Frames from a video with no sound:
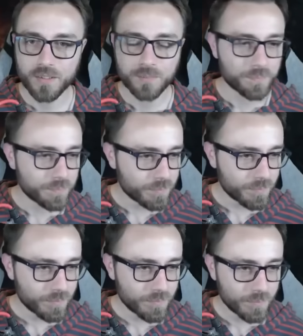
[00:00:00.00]
With the
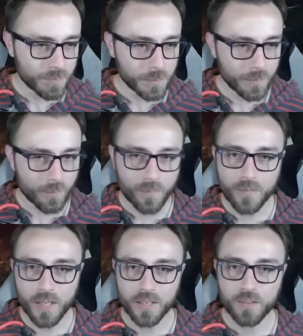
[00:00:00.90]
Season 6
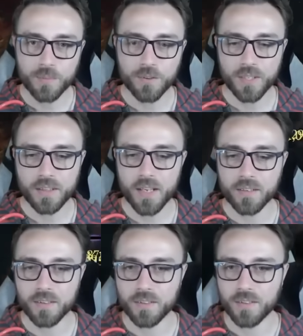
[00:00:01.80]
PTR now what
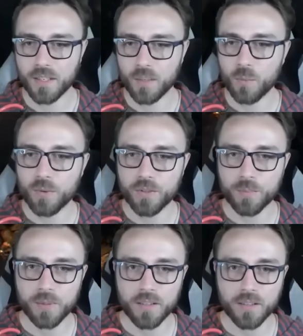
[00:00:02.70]
seems like in the far
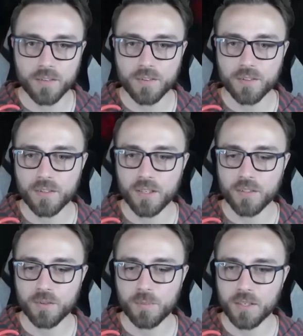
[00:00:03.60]
distant
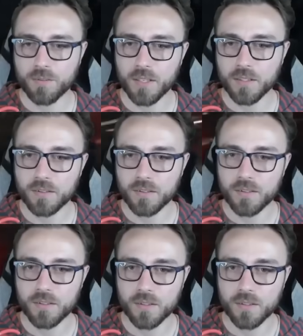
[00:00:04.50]
path, myself as well